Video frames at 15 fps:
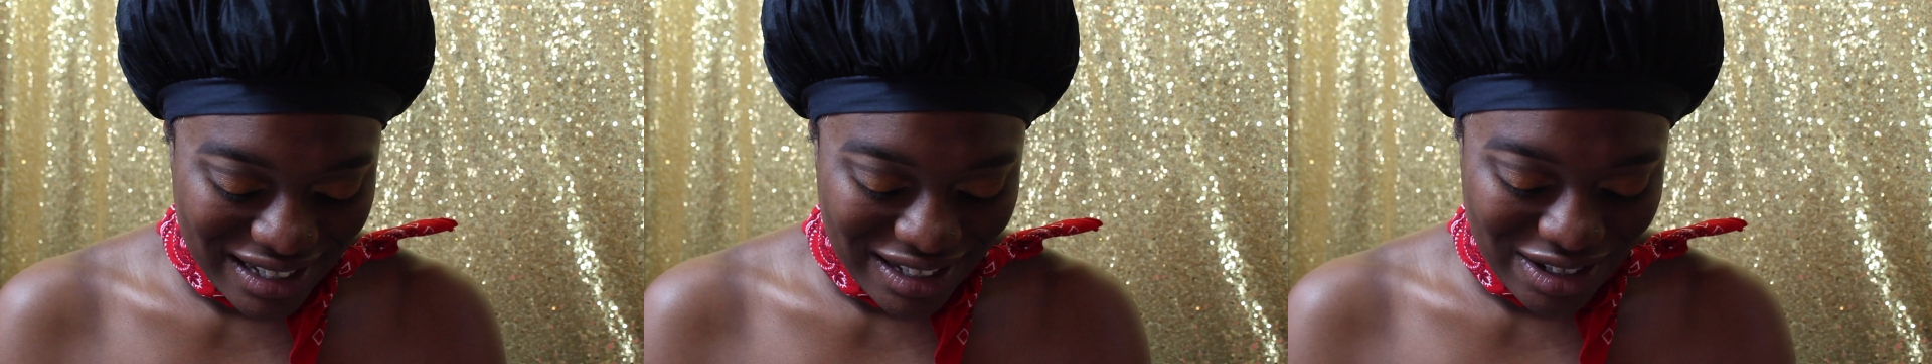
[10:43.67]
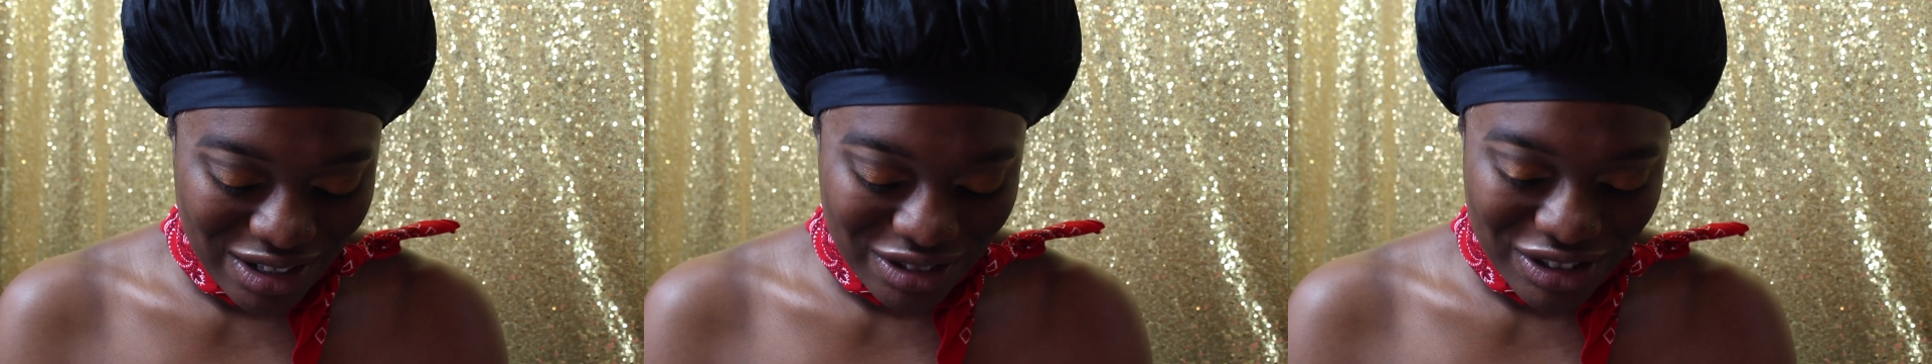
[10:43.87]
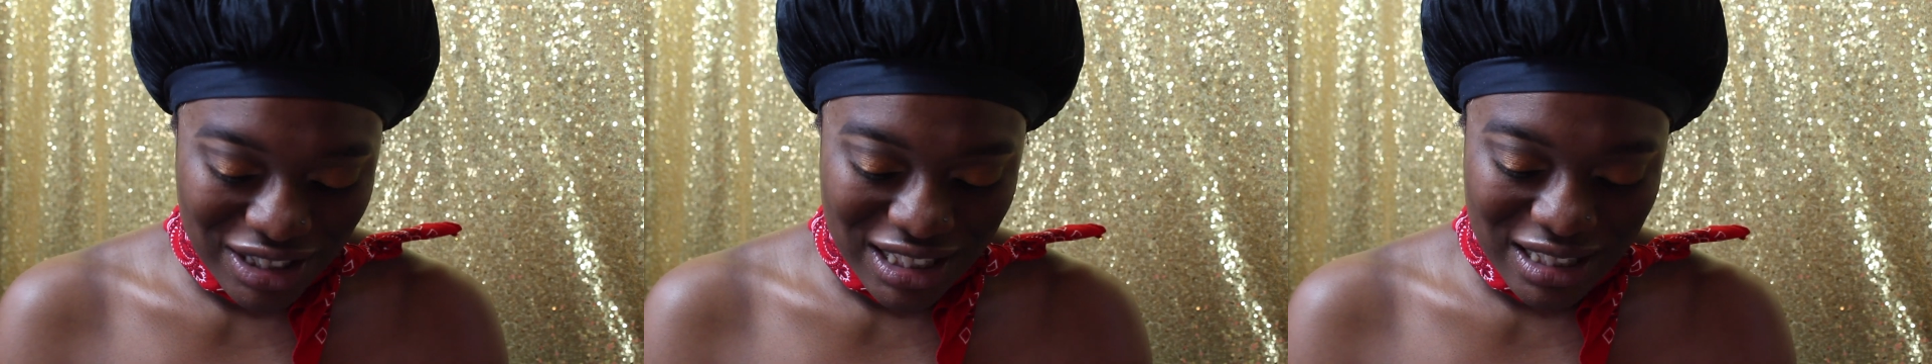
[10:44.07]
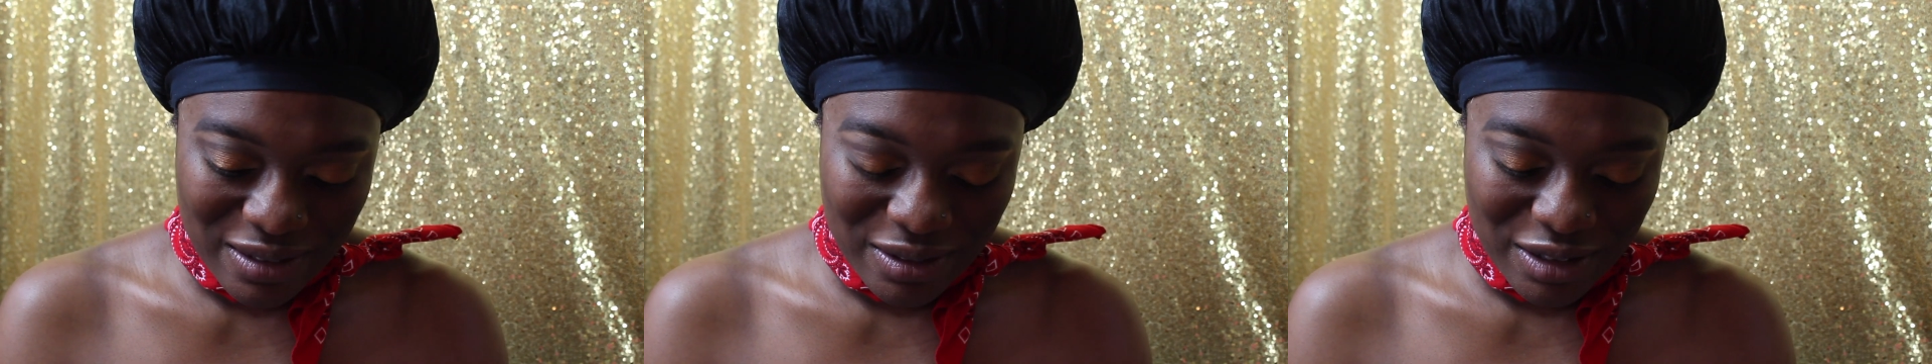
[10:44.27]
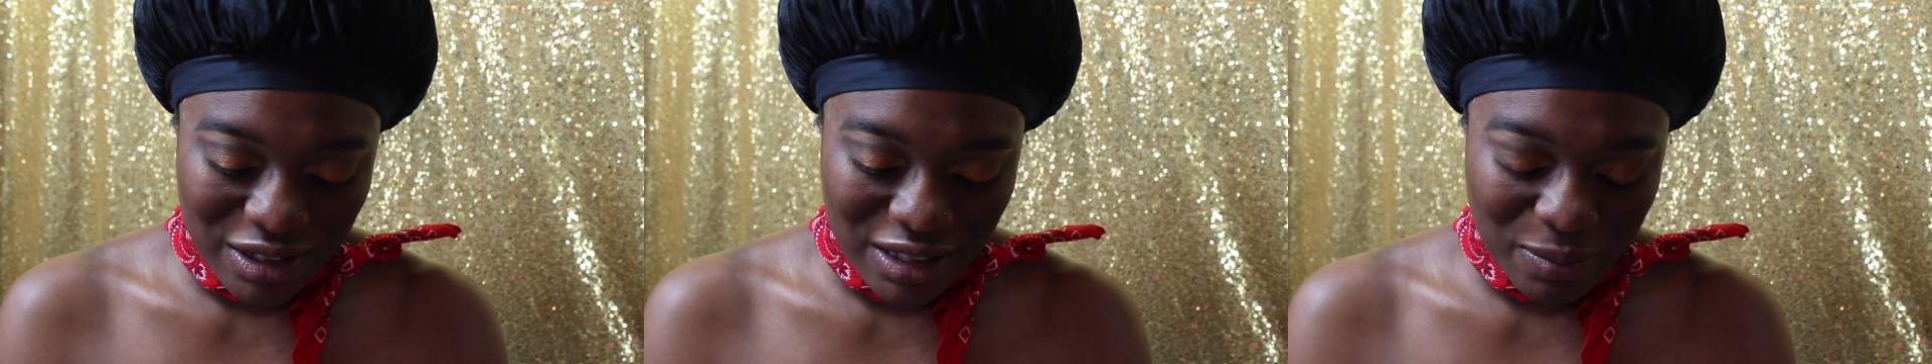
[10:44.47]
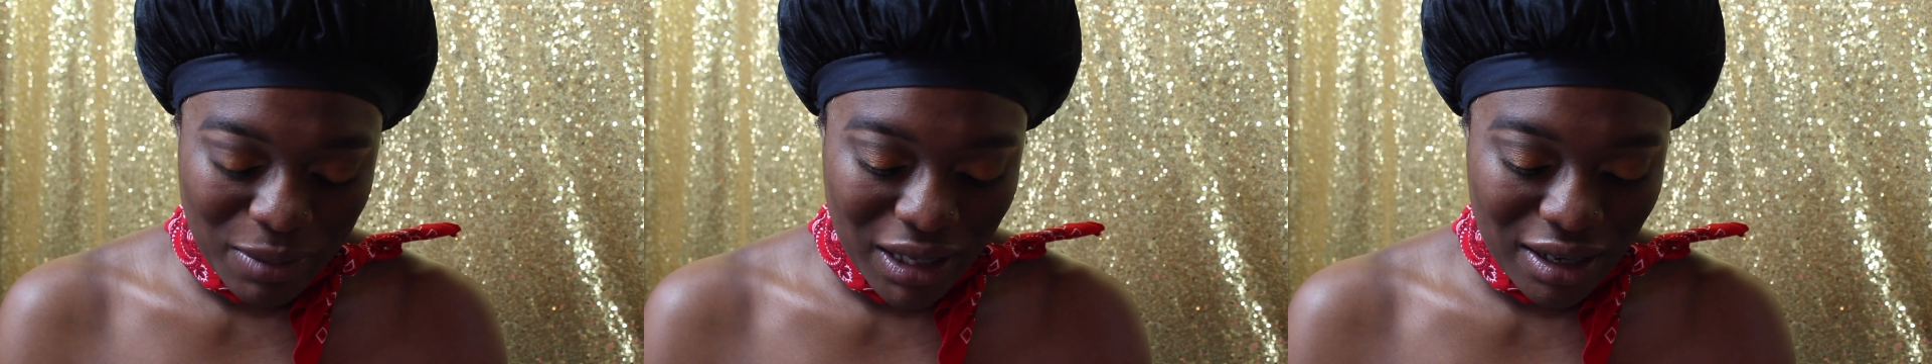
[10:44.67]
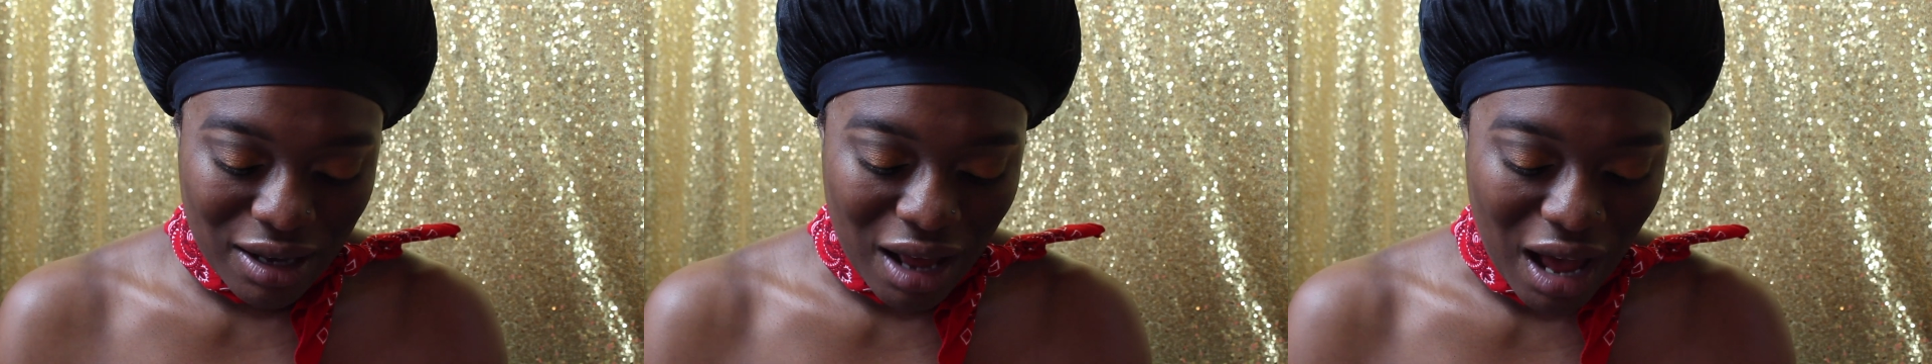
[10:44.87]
You know, just being